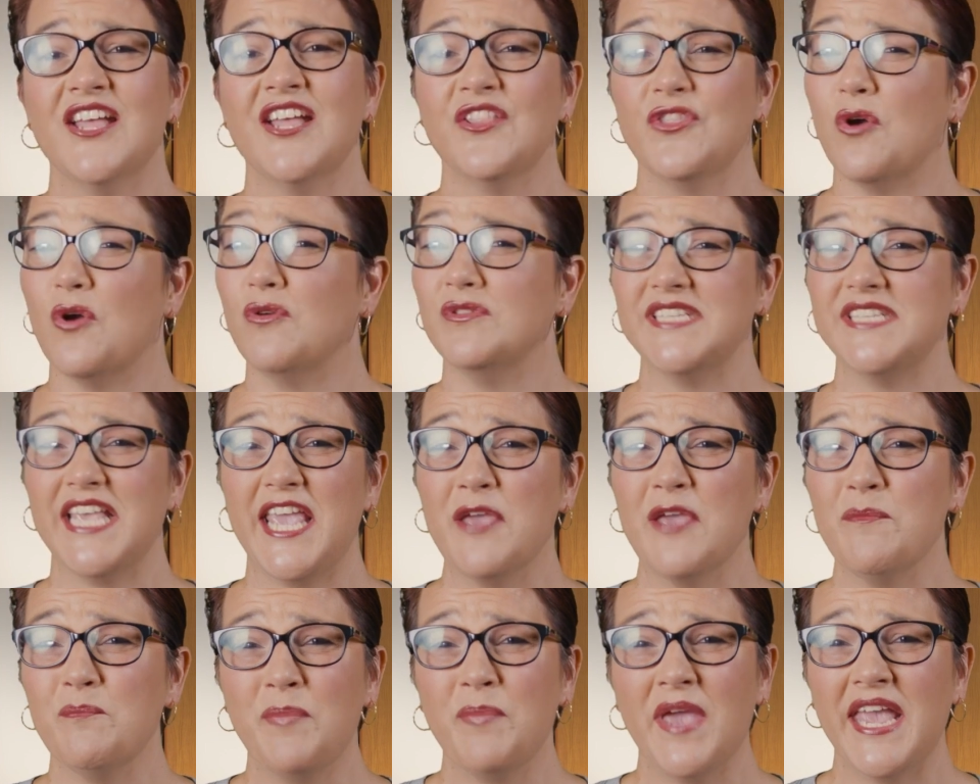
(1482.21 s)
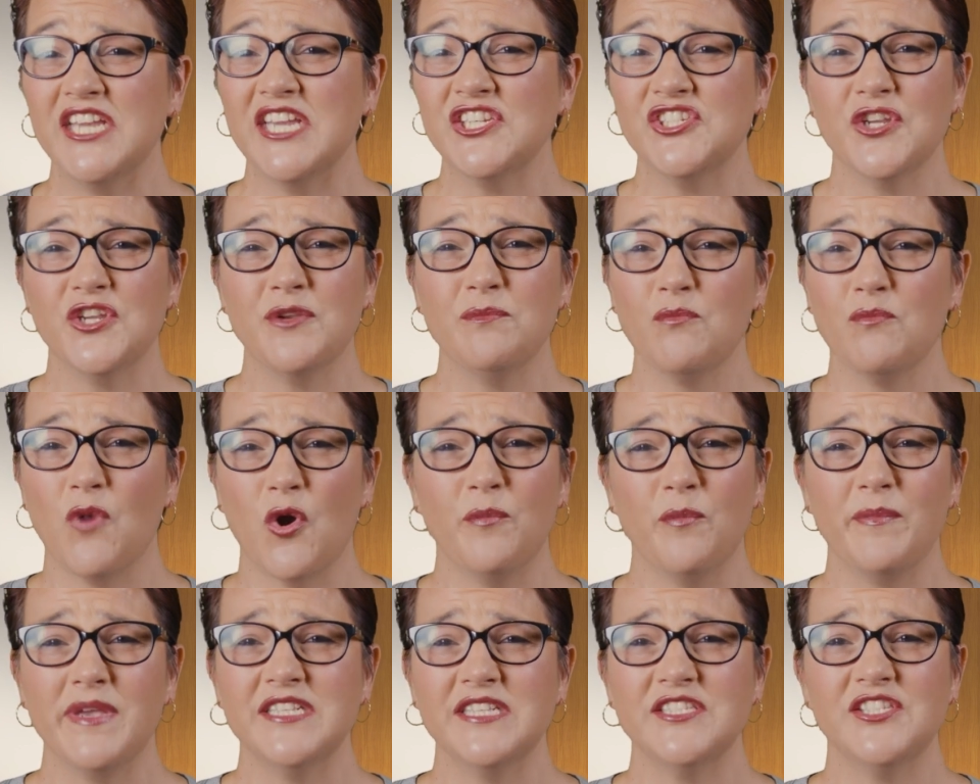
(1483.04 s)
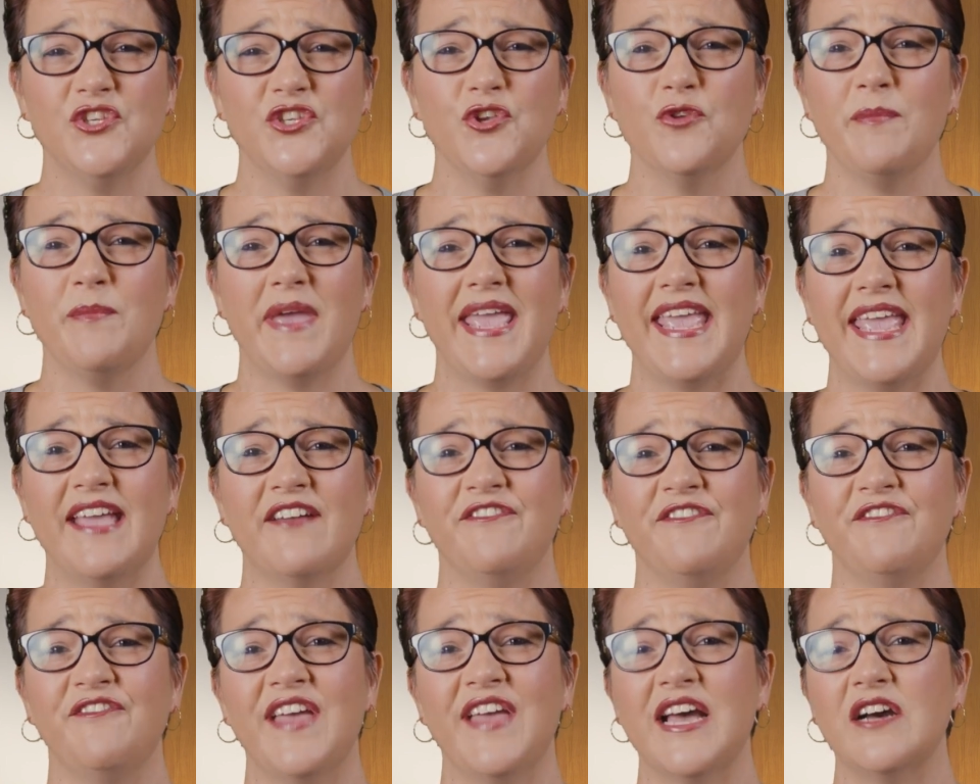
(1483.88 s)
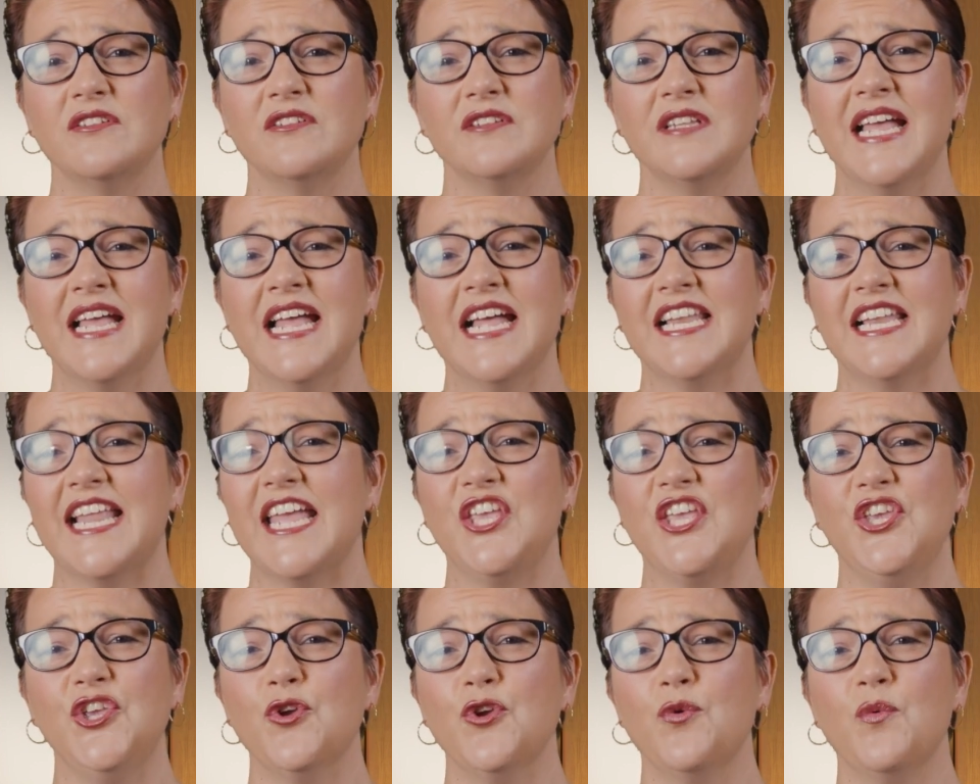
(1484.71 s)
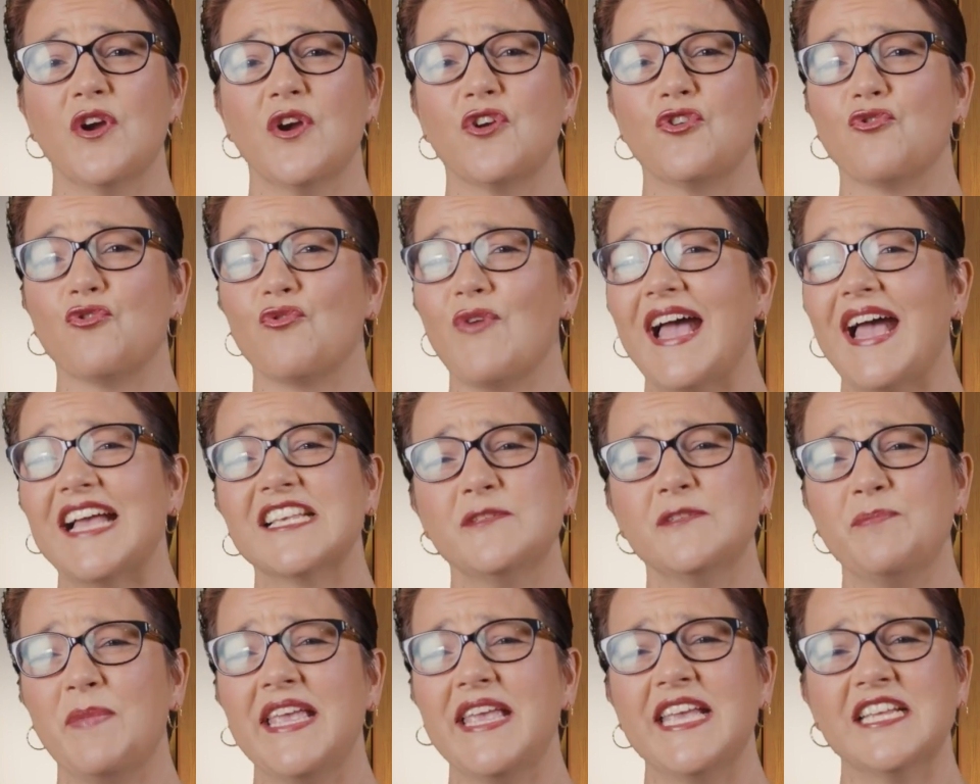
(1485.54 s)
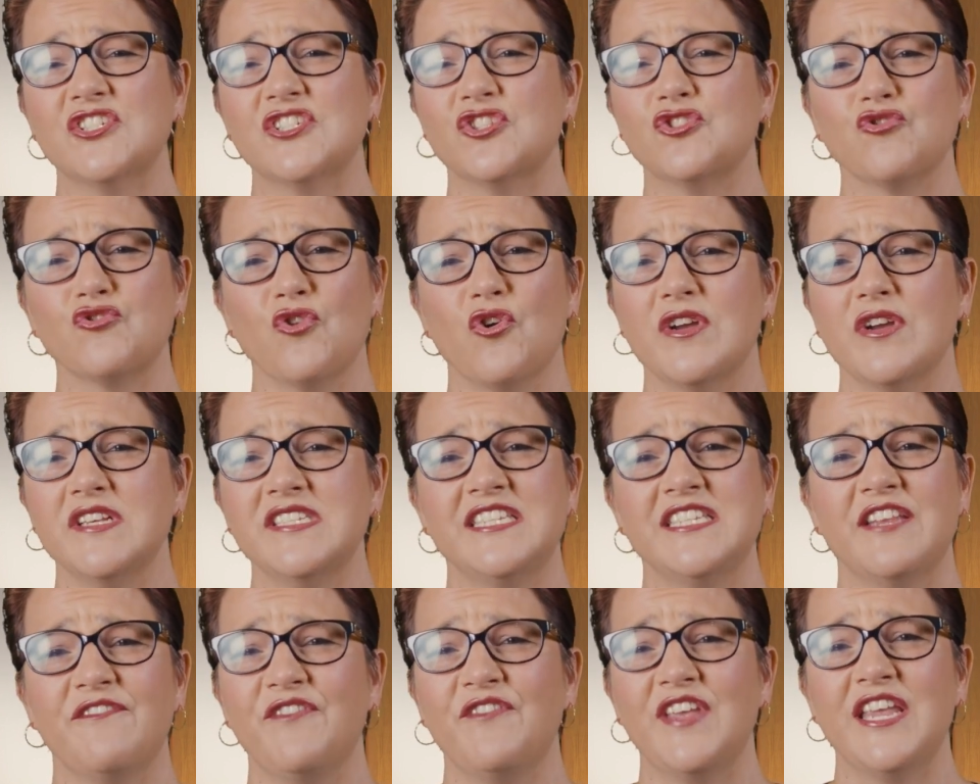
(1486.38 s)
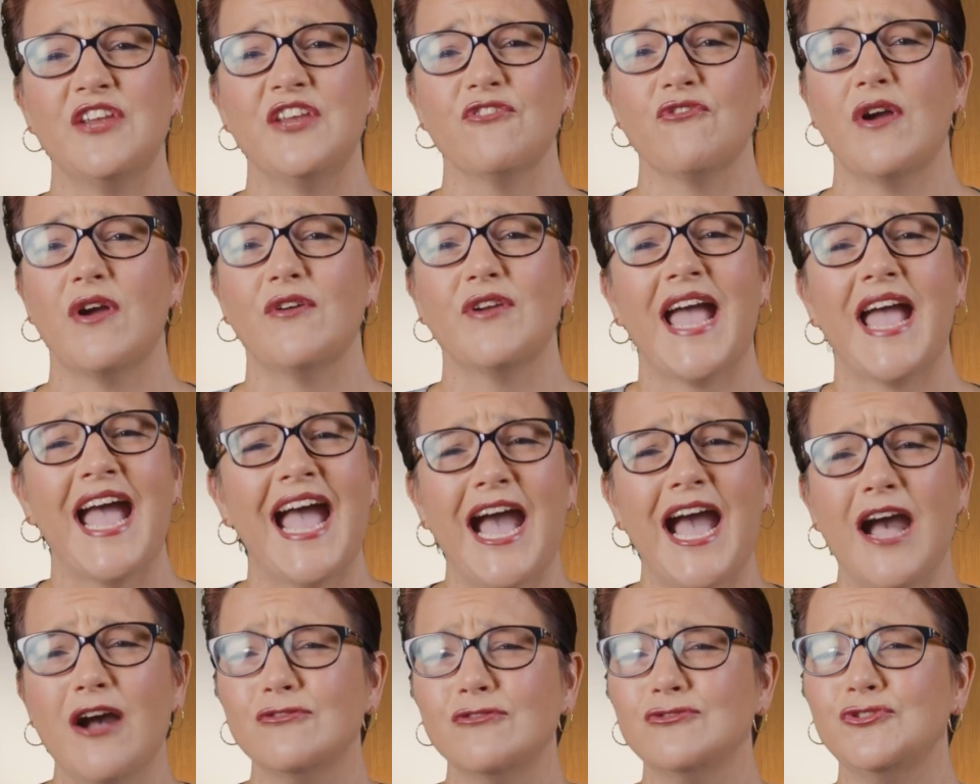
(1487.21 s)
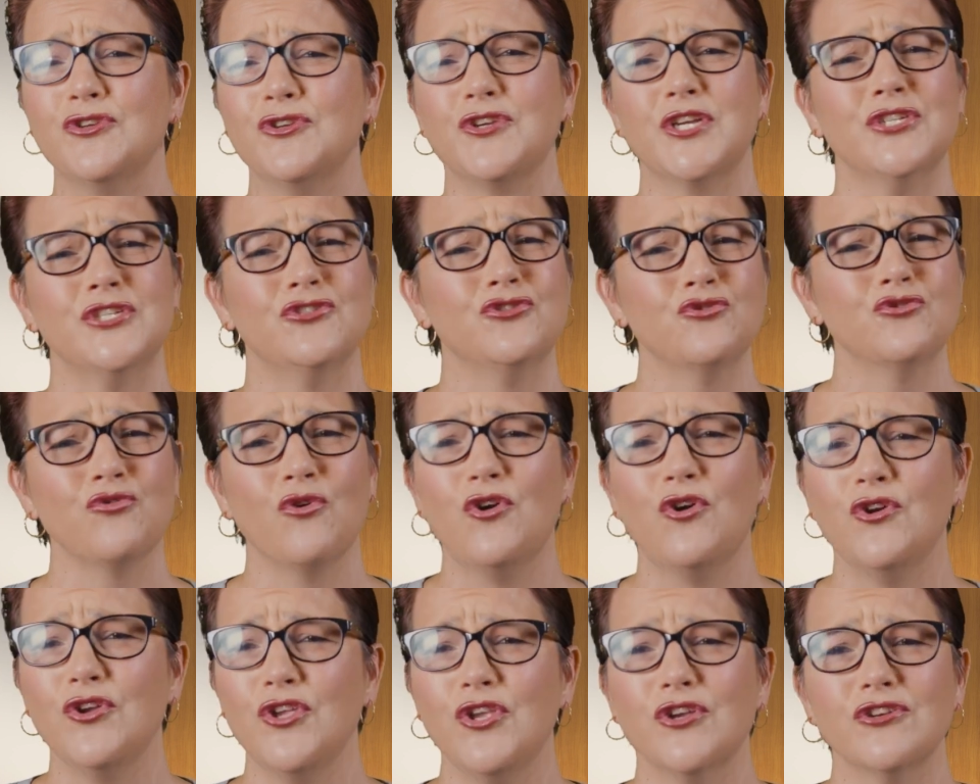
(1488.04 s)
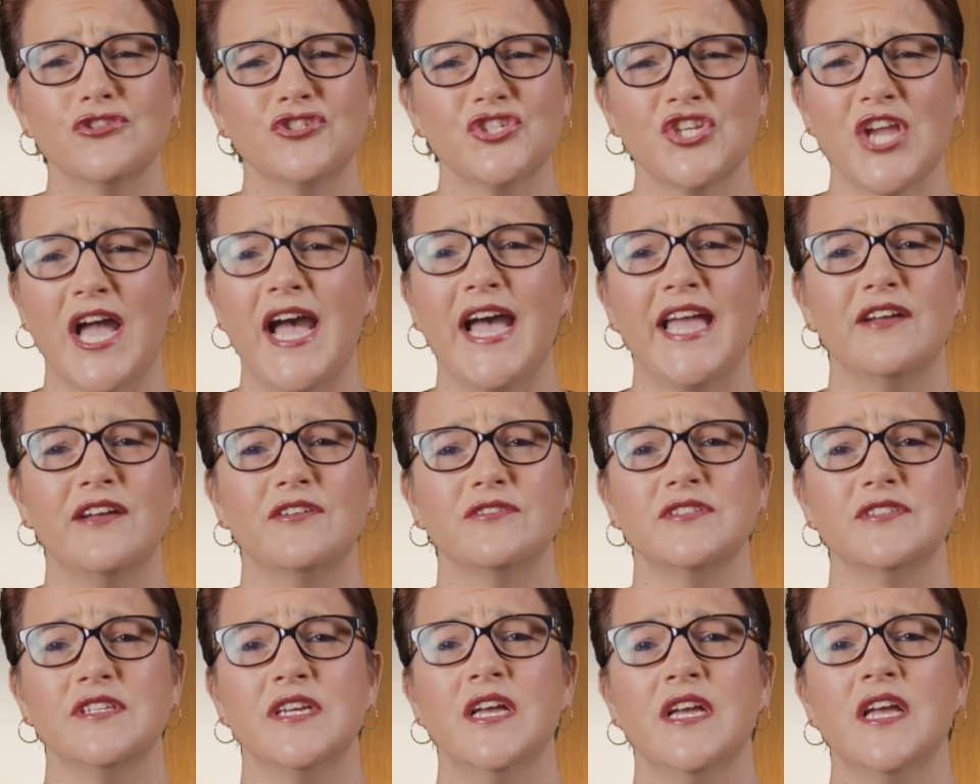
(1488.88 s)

those impatient moments you may have felt like you were grasping at straws to figure out how to control your child,